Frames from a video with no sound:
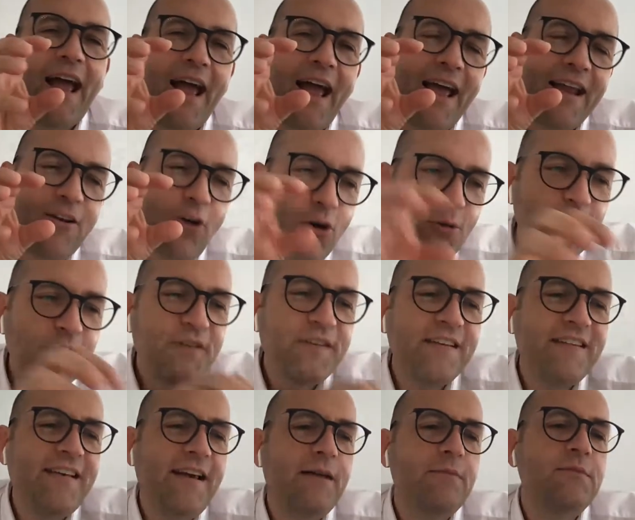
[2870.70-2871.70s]
At almost the
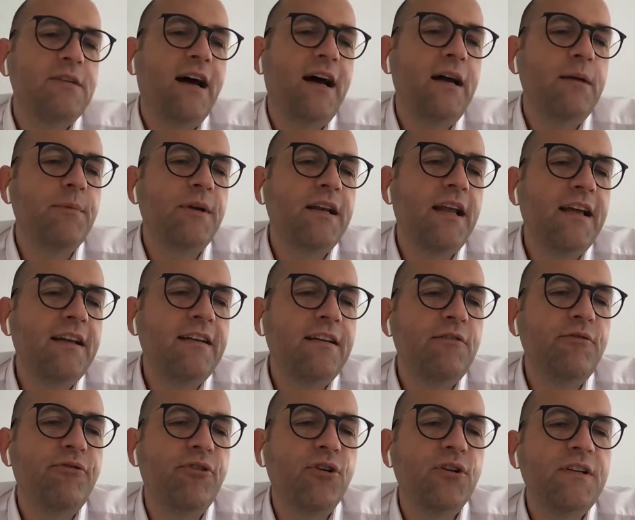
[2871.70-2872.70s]
same time, in
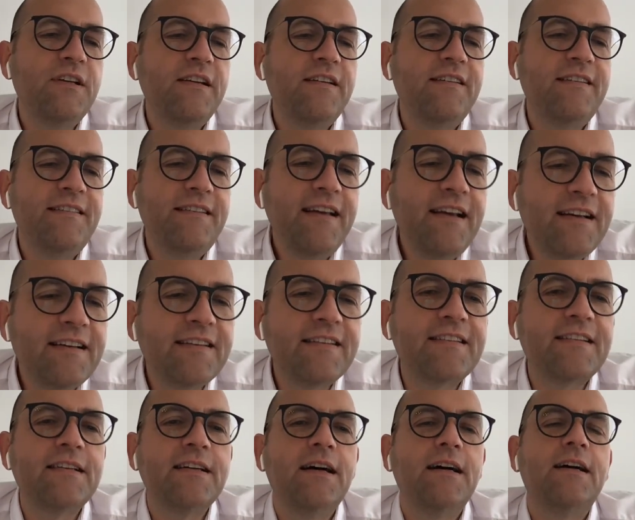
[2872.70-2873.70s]

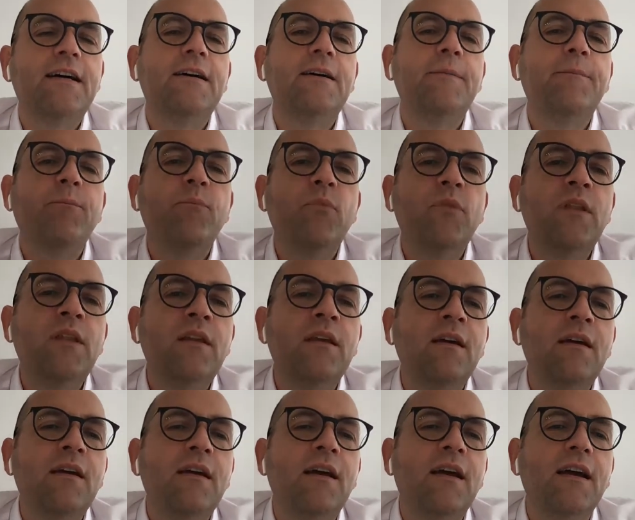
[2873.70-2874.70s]
1846, um,
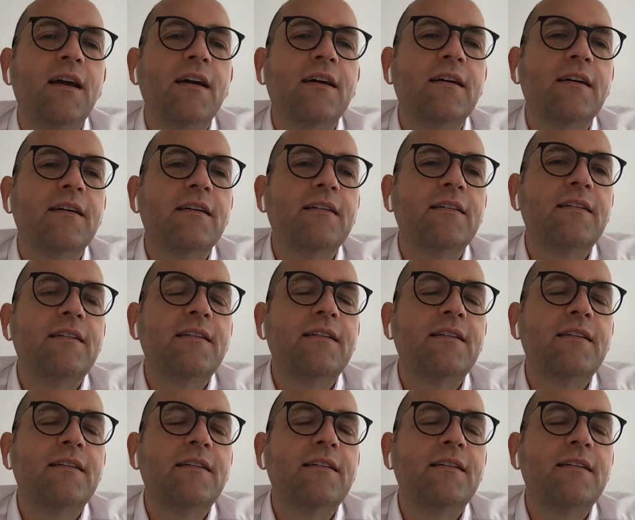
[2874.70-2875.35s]
uh,